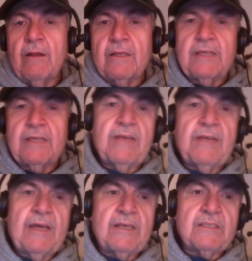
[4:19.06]
They have an
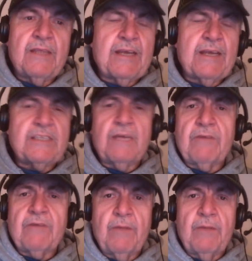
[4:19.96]
anise. Then I guess they have a
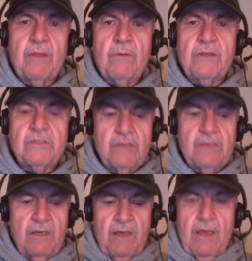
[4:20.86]
couple other ones.
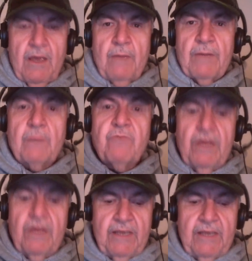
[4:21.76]
But I'm
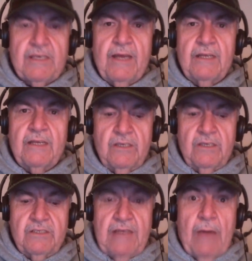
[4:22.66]
really excited
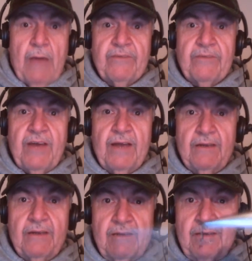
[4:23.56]
because now I've got
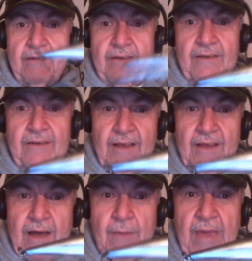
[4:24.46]

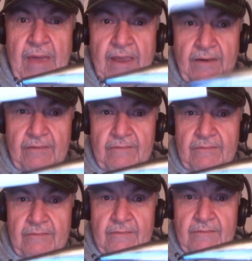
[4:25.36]
a bait,
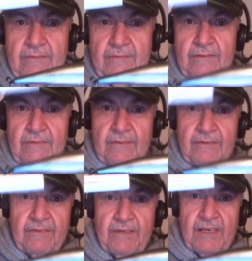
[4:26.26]

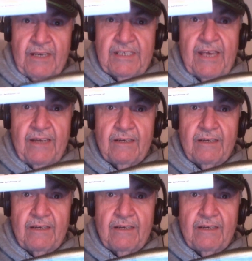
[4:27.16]
a scent,